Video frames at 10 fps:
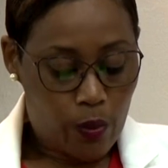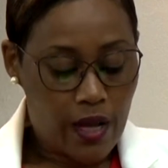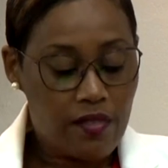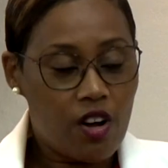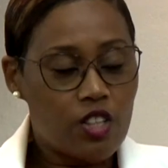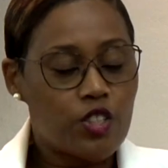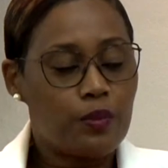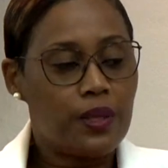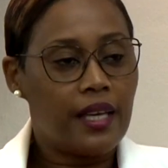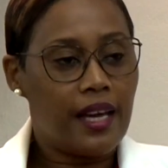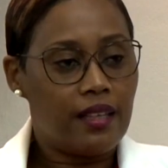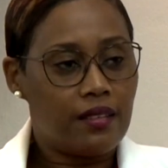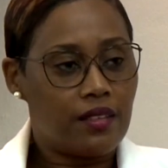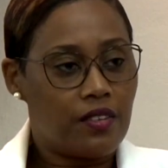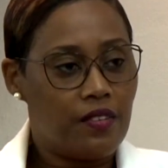We have also begun
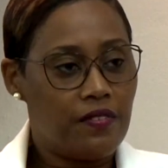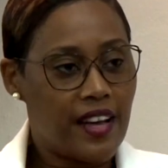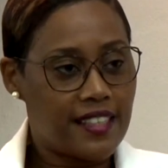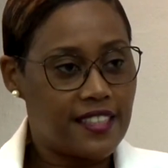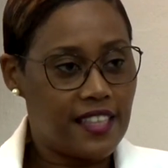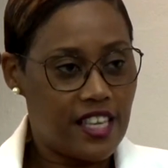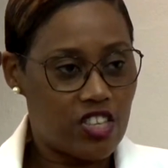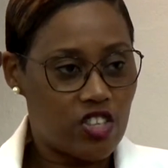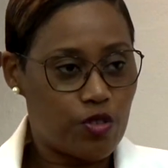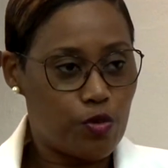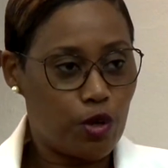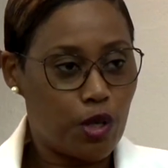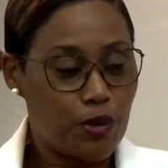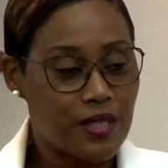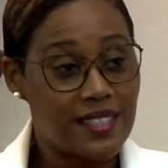vaccination
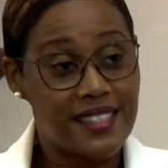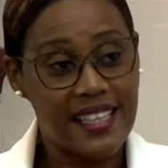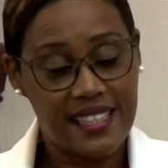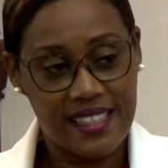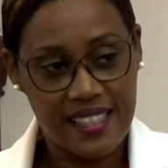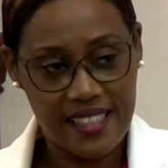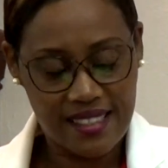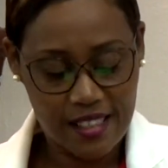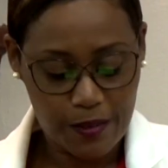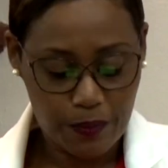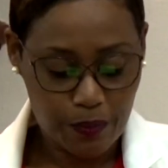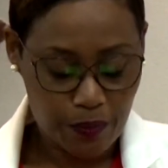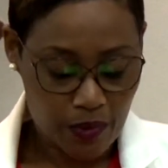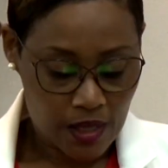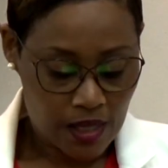rollouts on Saturdays.
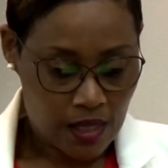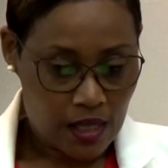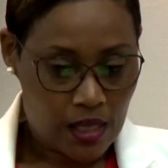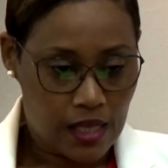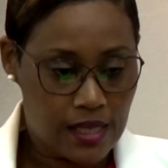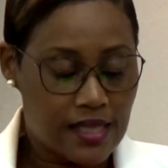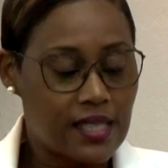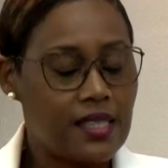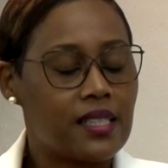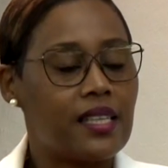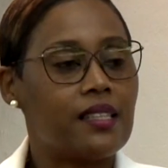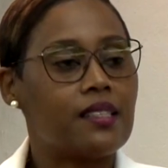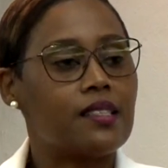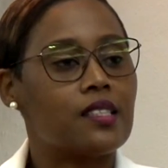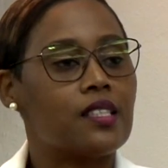In St.
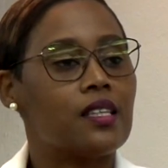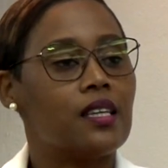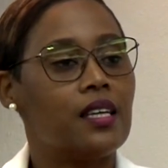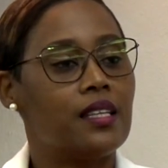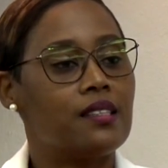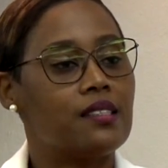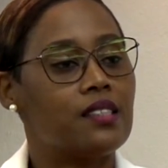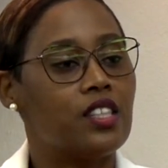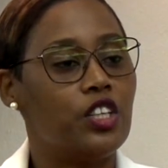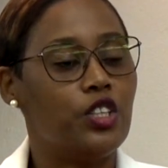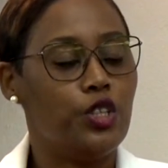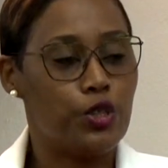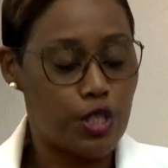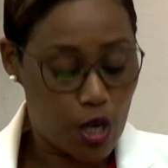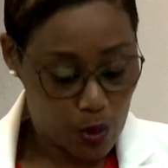Kitts, it's the
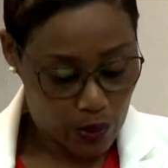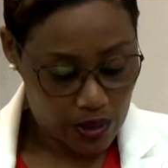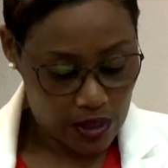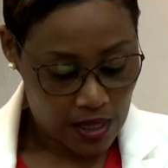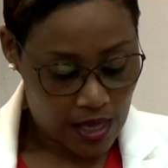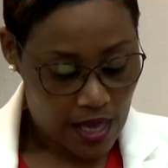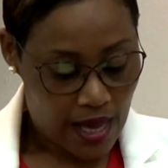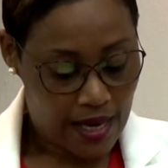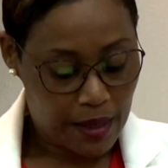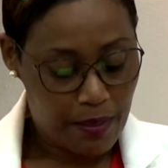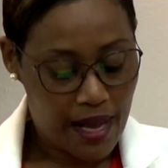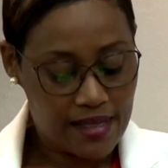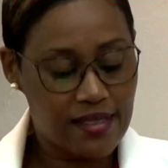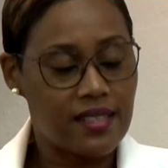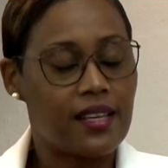Newtown and the
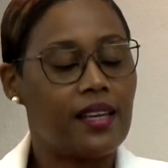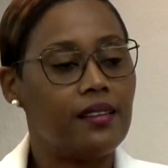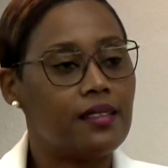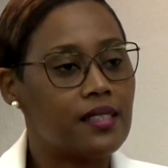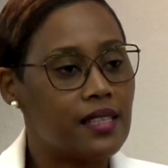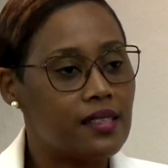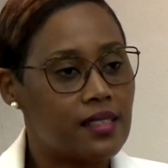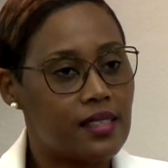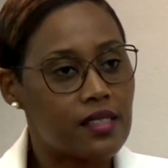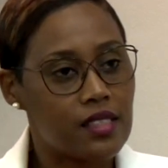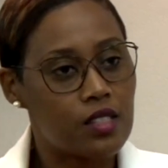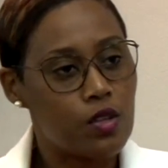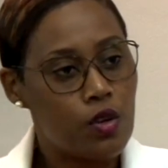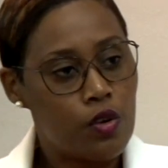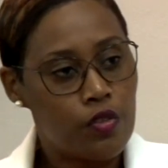Bastia health centers
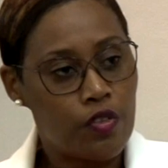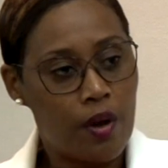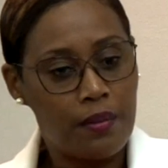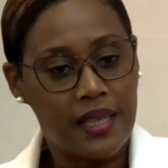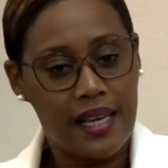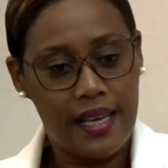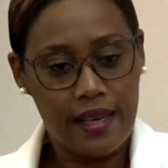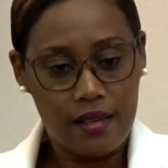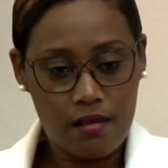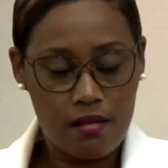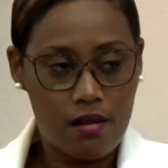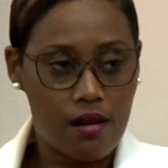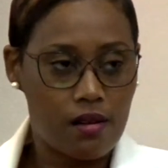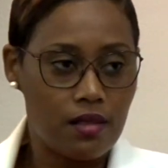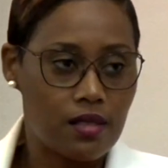from 9
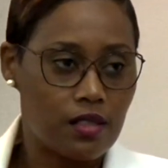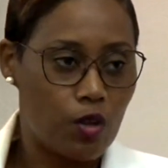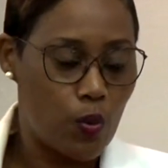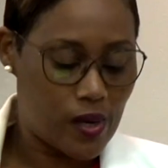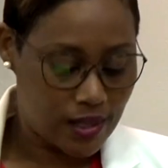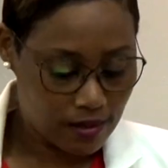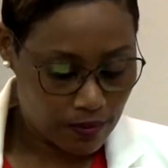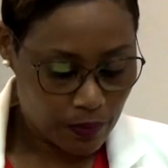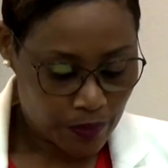until 1.